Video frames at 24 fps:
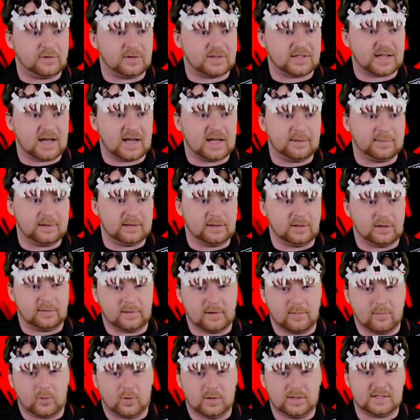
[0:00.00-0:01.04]
for society to be a little
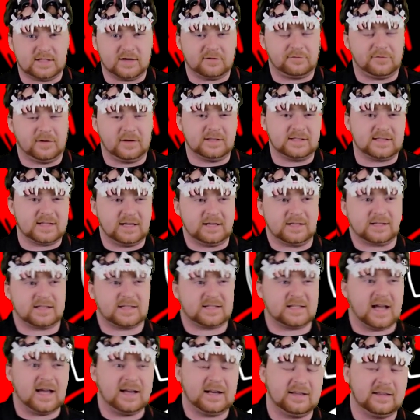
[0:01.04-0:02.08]
bit more different in a
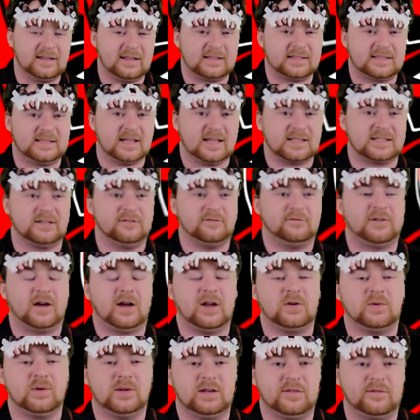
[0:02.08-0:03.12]
society that doesn't
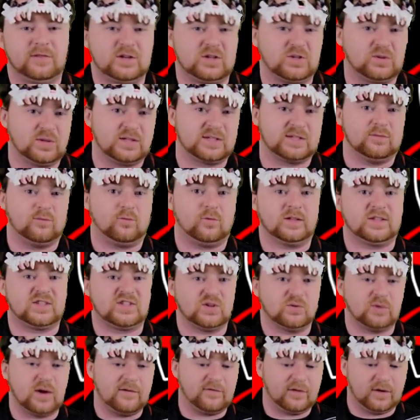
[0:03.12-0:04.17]
value individualism
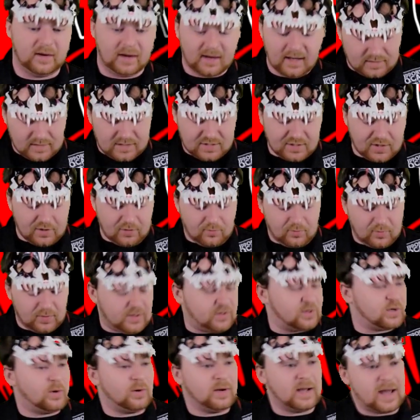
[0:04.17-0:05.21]
whatsoever. So we're
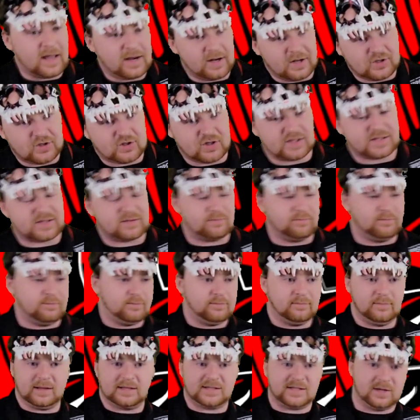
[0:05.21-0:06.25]
going to go ahead and just
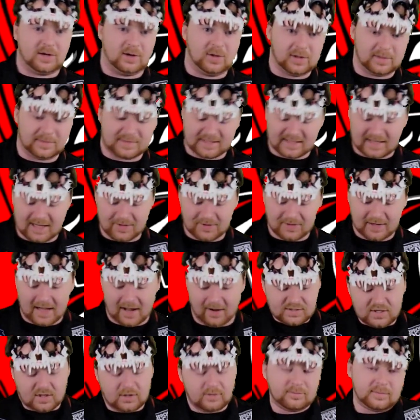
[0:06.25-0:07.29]
mix it all up together now.
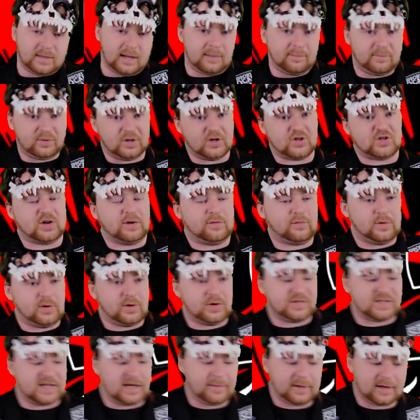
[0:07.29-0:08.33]
So I'm pretty sure everyone
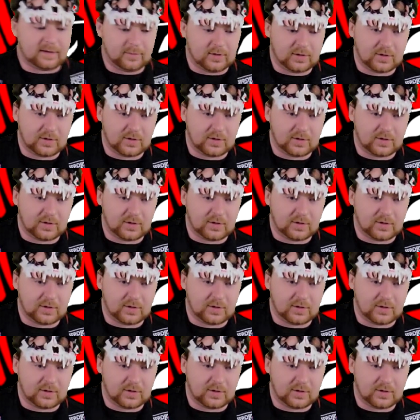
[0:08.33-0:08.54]
knows how to make a